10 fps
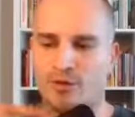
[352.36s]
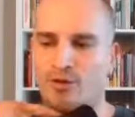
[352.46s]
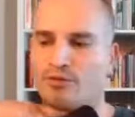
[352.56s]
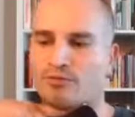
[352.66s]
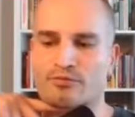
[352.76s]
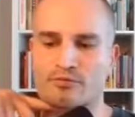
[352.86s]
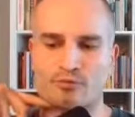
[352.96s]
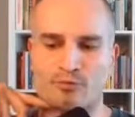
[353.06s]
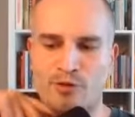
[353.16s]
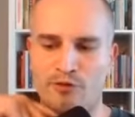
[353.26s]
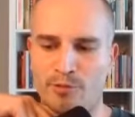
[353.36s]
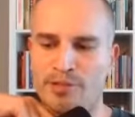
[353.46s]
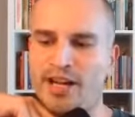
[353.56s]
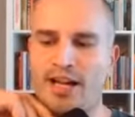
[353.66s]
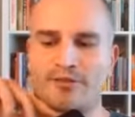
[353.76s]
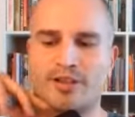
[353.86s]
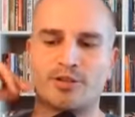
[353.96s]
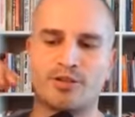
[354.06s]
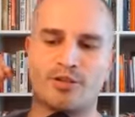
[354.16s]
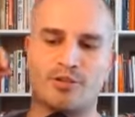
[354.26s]
So before we dive
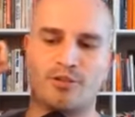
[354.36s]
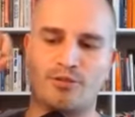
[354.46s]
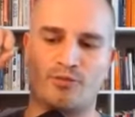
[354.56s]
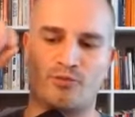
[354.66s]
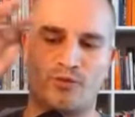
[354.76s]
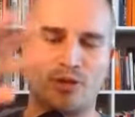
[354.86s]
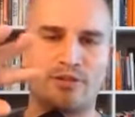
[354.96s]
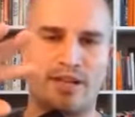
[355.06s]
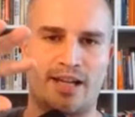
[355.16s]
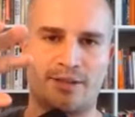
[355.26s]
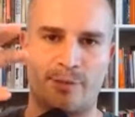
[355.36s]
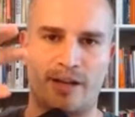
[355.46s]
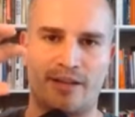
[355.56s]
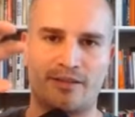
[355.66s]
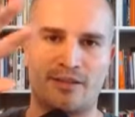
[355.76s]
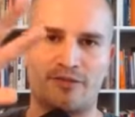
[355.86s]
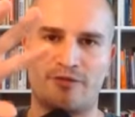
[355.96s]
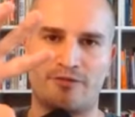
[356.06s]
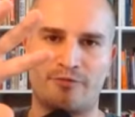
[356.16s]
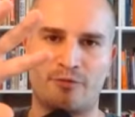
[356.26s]
into those aspects,
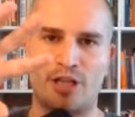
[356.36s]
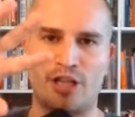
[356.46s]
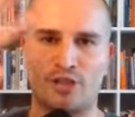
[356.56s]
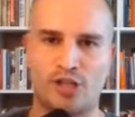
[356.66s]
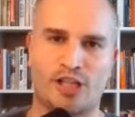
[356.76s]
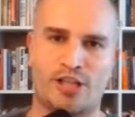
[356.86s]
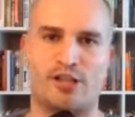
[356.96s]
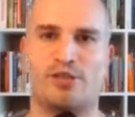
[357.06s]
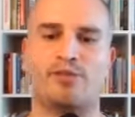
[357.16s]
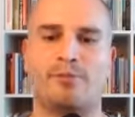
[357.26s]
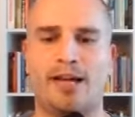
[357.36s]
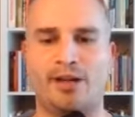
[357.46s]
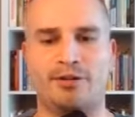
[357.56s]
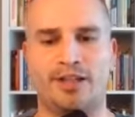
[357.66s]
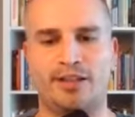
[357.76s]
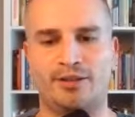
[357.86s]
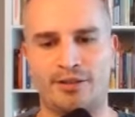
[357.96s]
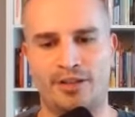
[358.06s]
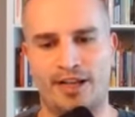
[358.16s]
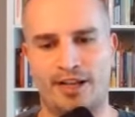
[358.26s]
if yeah. we can just kind of zoom out and
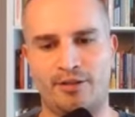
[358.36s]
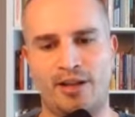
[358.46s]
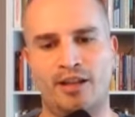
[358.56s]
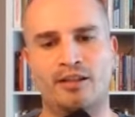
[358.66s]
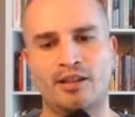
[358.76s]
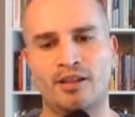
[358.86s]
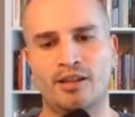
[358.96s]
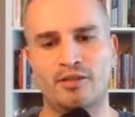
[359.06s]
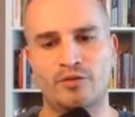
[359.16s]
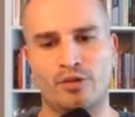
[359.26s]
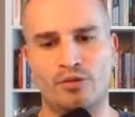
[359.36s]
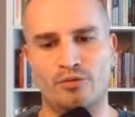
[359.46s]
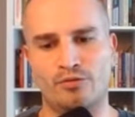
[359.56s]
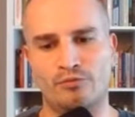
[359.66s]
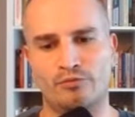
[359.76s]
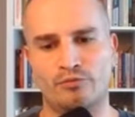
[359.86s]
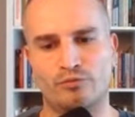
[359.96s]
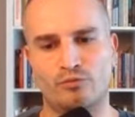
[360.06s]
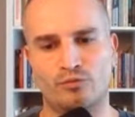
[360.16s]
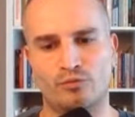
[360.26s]
look at, okay, so
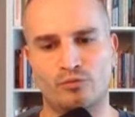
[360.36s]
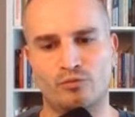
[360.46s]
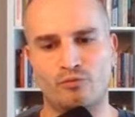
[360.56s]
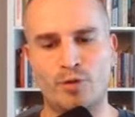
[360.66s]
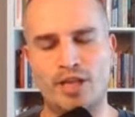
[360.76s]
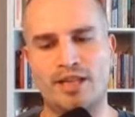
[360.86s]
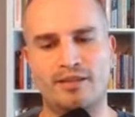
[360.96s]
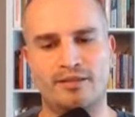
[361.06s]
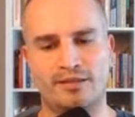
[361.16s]
being